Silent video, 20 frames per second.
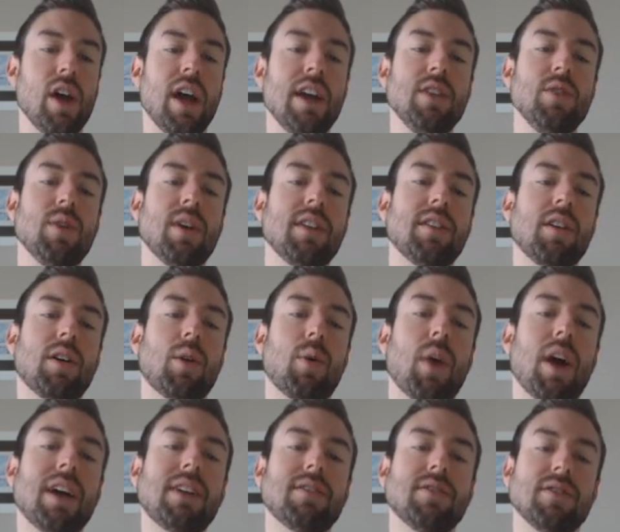And you get the
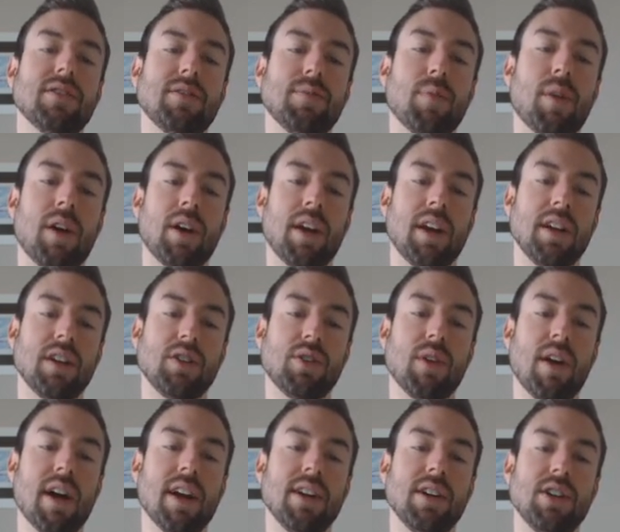Craigslist marketing
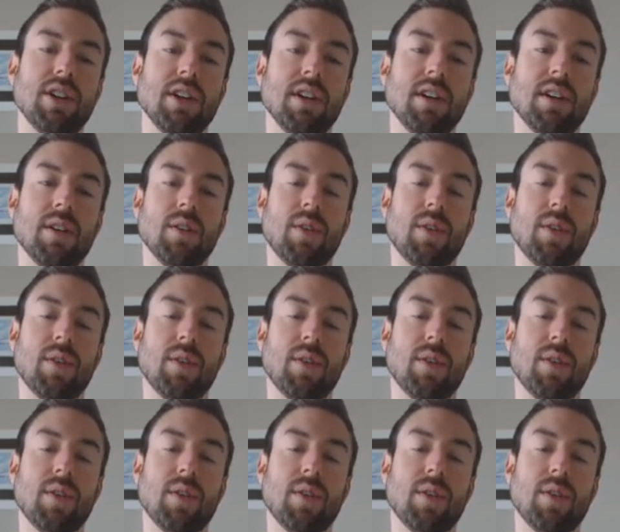strategy.